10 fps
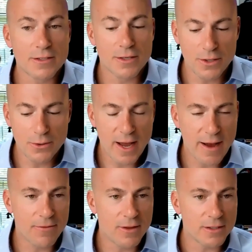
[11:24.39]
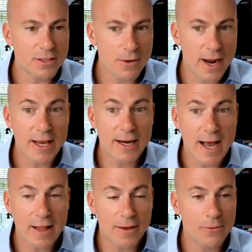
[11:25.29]
So you have the strike in
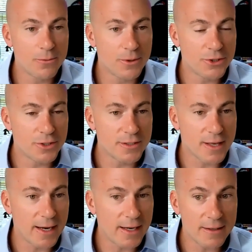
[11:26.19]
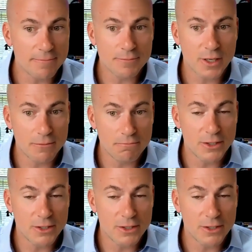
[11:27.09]
Hollywood, which is like a,